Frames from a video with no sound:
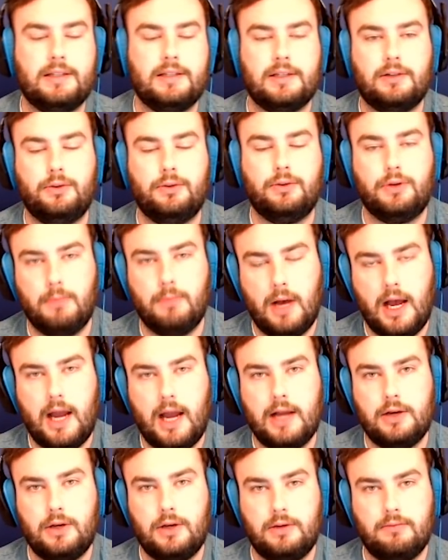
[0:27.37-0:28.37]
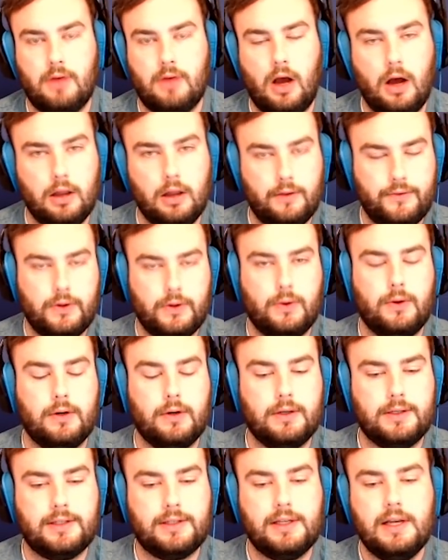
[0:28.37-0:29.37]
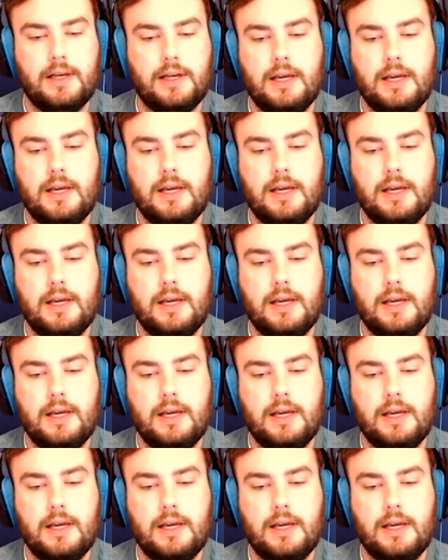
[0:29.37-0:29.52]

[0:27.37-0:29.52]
including mine and all of yours,